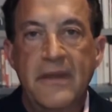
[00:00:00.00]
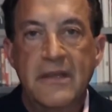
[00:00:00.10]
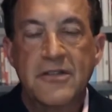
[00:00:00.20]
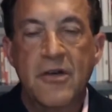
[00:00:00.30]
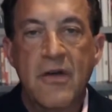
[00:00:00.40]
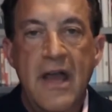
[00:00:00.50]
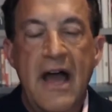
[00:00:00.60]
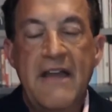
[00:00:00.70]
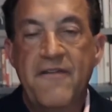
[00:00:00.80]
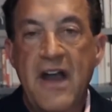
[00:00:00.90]
So
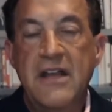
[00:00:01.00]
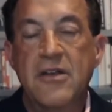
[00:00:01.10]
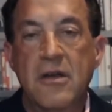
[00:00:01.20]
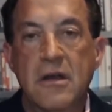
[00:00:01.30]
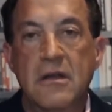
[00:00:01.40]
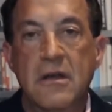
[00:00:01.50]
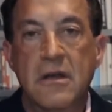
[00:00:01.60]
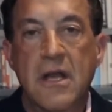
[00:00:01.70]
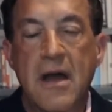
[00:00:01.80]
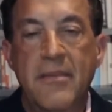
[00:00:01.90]
I find her
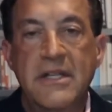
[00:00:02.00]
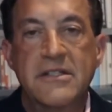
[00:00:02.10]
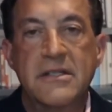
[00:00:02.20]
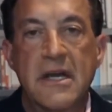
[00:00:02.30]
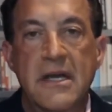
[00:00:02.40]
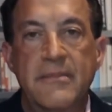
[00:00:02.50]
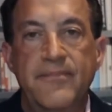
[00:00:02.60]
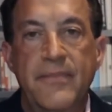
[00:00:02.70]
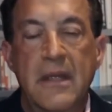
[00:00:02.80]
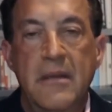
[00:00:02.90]
comments,
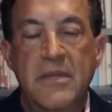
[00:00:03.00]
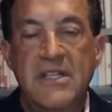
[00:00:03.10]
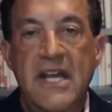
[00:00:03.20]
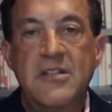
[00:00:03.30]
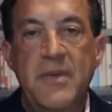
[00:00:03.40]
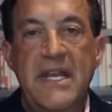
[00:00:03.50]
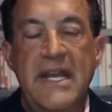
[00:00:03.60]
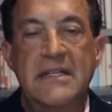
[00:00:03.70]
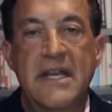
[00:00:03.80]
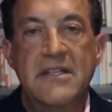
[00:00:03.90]
besides being
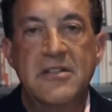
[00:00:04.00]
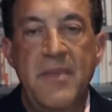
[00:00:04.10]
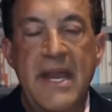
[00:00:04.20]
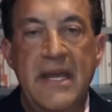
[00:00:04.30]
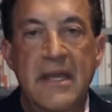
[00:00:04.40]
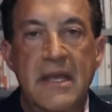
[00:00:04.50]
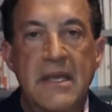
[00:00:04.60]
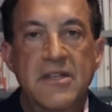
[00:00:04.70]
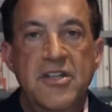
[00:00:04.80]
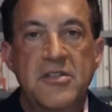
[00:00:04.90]
anti-Semitic,
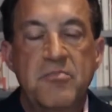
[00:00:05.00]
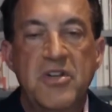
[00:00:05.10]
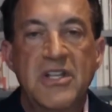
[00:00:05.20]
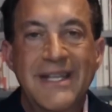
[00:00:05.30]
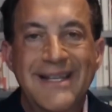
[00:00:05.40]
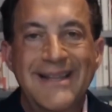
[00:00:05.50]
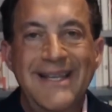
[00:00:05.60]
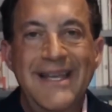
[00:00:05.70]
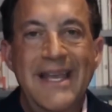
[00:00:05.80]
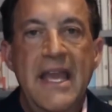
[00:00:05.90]
just
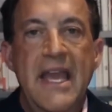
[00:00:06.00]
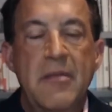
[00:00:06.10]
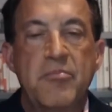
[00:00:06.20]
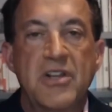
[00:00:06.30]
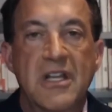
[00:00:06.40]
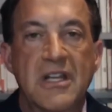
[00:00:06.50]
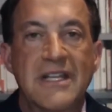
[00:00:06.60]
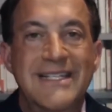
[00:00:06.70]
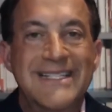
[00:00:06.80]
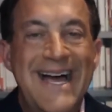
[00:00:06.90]
politically and politically
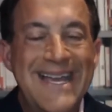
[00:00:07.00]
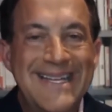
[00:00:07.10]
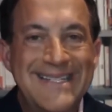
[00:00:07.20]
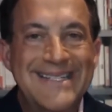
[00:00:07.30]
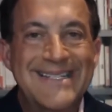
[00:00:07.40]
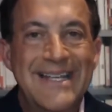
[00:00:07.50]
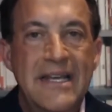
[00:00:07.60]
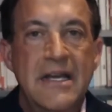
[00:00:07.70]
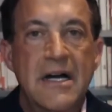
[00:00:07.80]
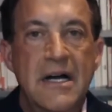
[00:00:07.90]
science,
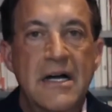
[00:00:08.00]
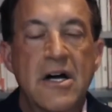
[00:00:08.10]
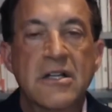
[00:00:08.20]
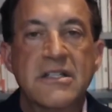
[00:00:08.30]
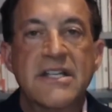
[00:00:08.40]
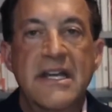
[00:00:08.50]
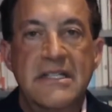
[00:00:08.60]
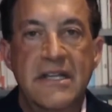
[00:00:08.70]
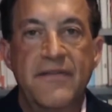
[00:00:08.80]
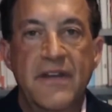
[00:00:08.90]

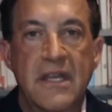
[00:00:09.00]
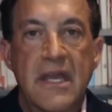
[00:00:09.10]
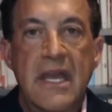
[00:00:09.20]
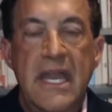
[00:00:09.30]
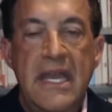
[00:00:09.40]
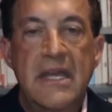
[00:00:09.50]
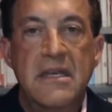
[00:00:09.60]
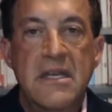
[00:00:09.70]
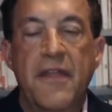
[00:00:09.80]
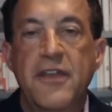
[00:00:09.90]
unscientific,
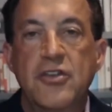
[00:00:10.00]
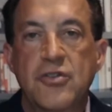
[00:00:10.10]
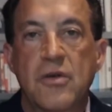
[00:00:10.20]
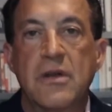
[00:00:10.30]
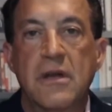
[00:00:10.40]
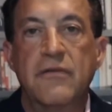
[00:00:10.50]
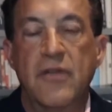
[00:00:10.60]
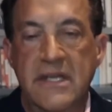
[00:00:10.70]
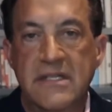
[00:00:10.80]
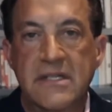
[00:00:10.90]
and nothing short of
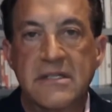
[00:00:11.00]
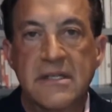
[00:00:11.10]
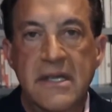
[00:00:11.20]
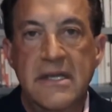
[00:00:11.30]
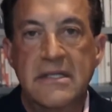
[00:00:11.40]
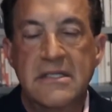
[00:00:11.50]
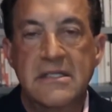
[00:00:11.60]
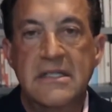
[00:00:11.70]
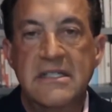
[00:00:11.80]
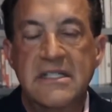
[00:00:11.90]
racist. And
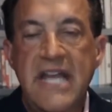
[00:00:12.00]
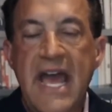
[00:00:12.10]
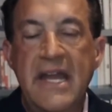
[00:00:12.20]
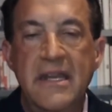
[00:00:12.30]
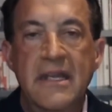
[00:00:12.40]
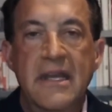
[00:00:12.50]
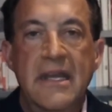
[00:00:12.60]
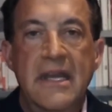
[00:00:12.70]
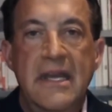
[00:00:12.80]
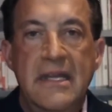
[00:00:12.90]
it's sad,
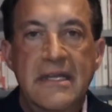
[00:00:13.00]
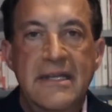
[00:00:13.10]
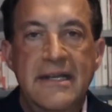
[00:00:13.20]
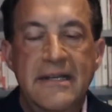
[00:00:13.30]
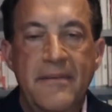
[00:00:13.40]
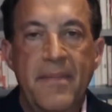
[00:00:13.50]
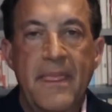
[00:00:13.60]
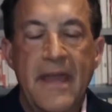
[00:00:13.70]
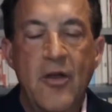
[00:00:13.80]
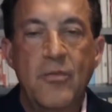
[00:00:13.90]
and
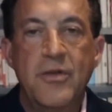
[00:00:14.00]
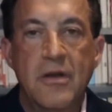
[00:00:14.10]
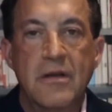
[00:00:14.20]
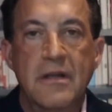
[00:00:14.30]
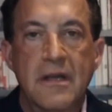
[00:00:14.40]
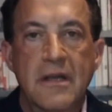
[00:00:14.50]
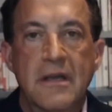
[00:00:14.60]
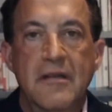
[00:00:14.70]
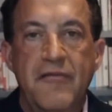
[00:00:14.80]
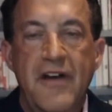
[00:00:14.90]
I hope your
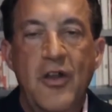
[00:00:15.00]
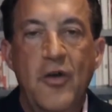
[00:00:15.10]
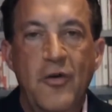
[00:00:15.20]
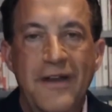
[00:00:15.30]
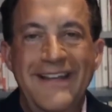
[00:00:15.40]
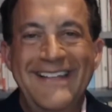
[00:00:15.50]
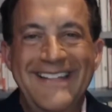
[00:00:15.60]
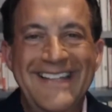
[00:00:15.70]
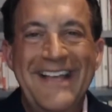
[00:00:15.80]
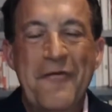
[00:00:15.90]
fellow
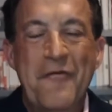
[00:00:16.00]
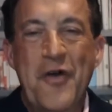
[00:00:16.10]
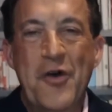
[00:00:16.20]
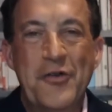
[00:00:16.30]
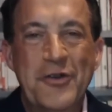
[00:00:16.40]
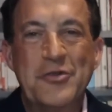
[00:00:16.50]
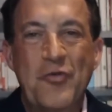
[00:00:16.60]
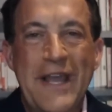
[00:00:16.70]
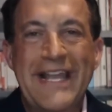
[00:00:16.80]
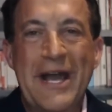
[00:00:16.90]
voters
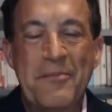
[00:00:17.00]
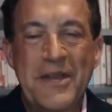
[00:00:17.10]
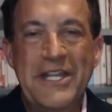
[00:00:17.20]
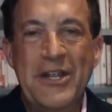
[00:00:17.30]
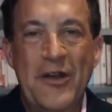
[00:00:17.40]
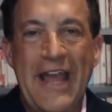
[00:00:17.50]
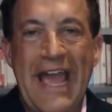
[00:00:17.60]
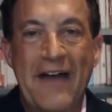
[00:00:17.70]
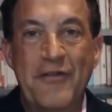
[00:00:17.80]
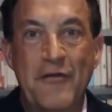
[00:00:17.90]
wake up in a year and a
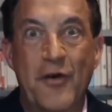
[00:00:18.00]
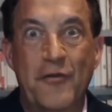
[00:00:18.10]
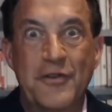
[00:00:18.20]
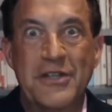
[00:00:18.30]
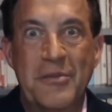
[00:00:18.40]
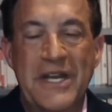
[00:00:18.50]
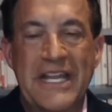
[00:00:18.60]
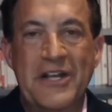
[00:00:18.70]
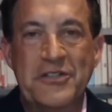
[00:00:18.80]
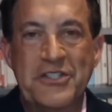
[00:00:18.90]
half and vote for
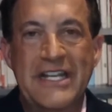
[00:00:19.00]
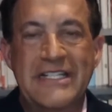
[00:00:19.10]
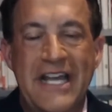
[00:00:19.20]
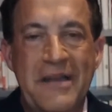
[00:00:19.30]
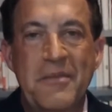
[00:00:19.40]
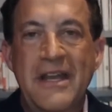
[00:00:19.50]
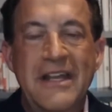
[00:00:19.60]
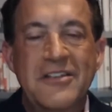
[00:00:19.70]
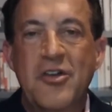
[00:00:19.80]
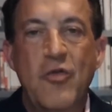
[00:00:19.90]
somebody else next time
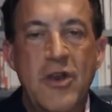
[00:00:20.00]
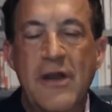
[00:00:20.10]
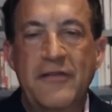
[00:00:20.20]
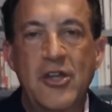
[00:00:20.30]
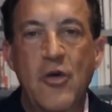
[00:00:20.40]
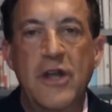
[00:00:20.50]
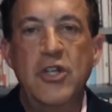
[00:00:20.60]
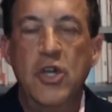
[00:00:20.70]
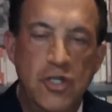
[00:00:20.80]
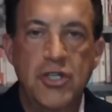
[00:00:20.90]
so we don't have to go on
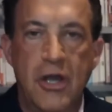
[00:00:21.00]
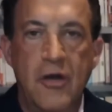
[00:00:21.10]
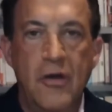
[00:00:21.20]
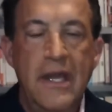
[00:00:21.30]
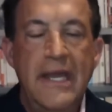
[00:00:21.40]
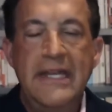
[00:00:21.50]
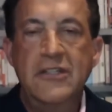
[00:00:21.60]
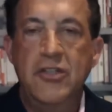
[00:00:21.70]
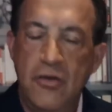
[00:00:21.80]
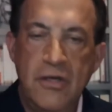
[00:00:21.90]
your show
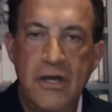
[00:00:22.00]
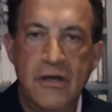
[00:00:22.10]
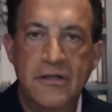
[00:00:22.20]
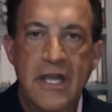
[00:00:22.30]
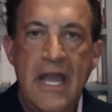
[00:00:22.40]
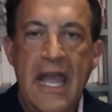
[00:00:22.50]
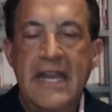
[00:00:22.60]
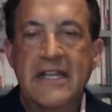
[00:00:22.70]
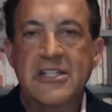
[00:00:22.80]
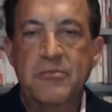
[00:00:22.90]
in 2 years and
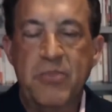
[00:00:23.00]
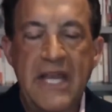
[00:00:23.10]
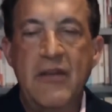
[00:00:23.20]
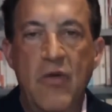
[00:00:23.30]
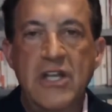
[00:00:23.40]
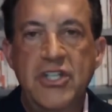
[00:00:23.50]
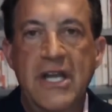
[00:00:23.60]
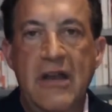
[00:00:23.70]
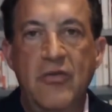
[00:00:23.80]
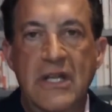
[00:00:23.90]
explain why she
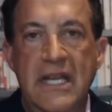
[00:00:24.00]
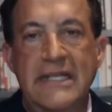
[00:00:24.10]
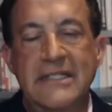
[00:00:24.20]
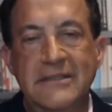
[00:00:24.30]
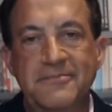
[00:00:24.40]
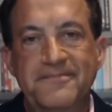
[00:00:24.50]
got reelected.